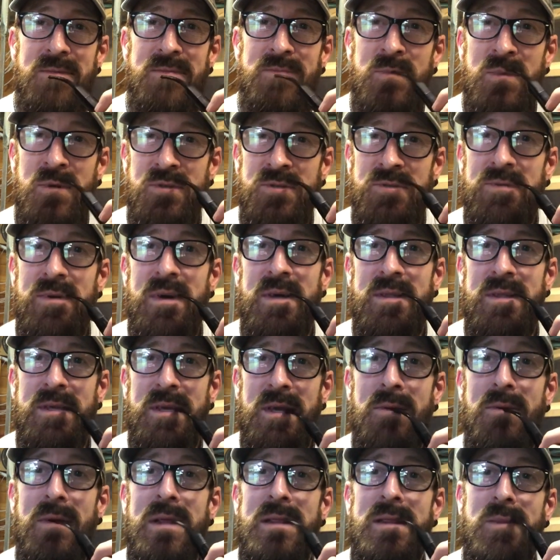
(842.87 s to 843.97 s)
much rather
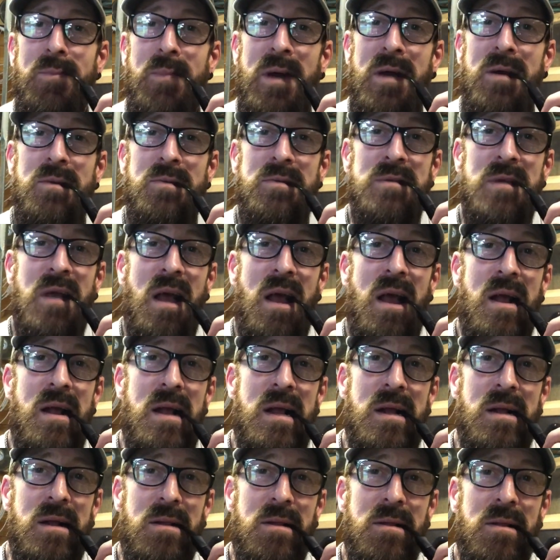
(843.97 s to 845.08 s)
you had the boat
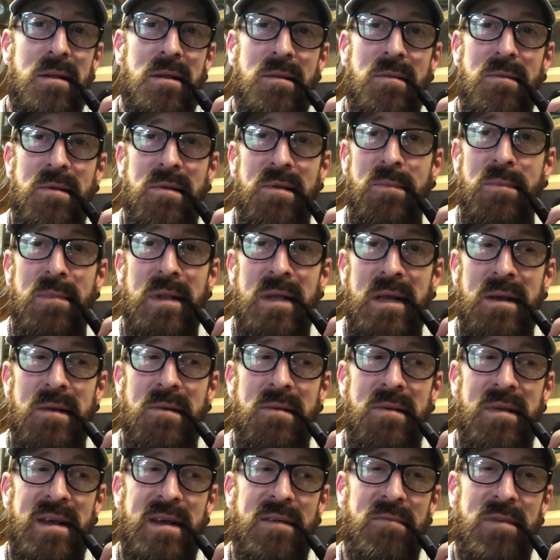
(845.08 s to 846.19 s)
than somebody
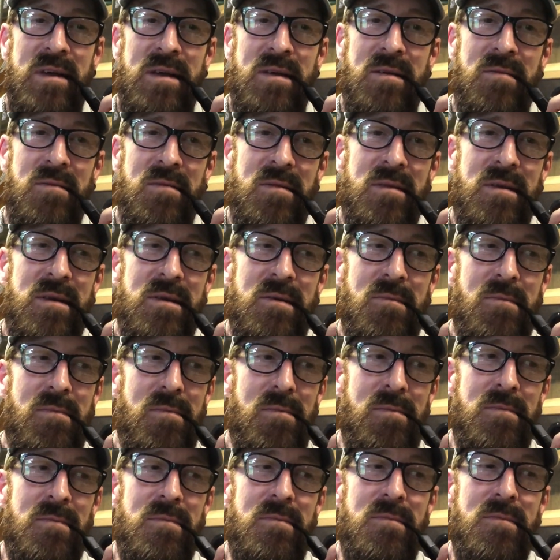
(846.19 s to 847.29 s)
else have it. So
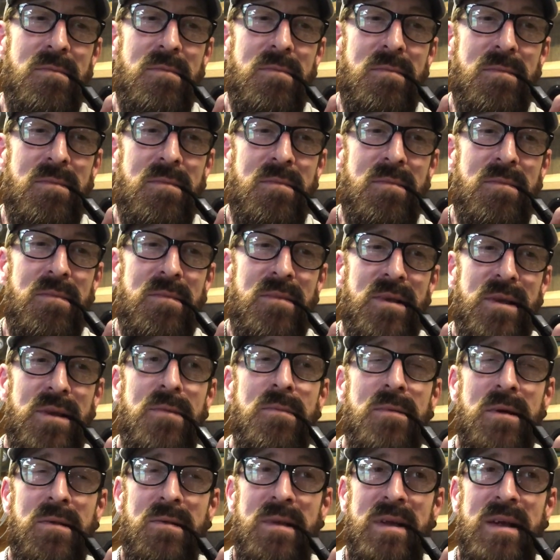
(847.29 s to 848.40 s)
do you
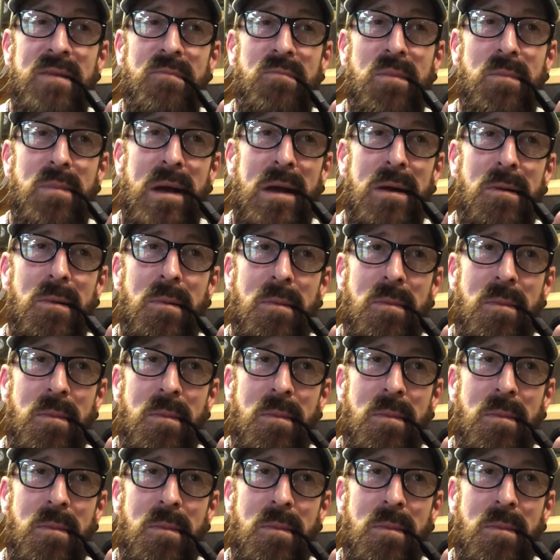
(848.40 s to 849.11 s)
want to have the boat?